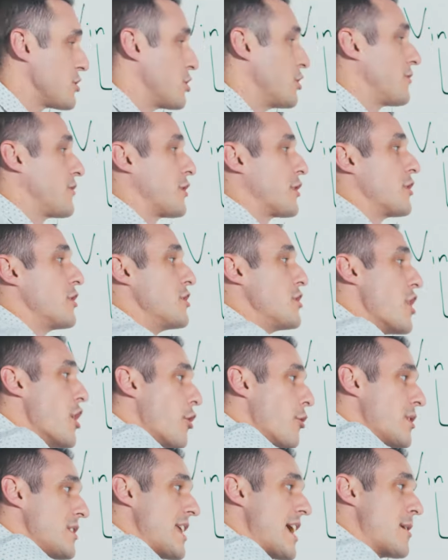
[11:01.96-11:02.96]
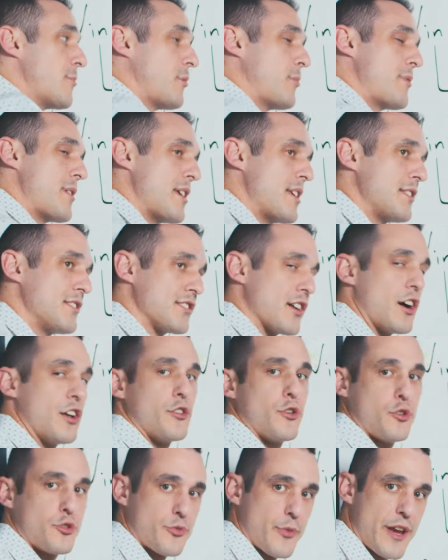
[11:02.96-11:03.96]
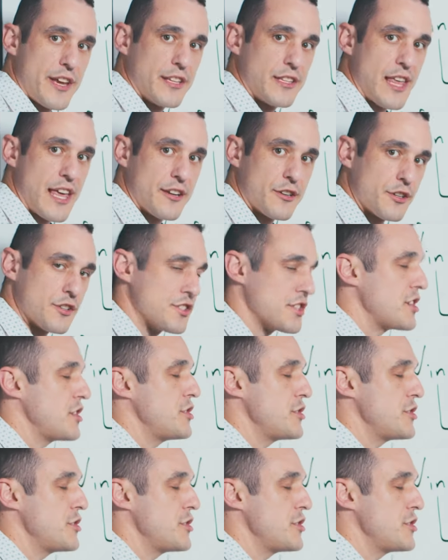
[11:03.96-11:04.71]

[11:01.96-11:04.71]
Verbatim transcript: So if there are no enable pins on those regulators,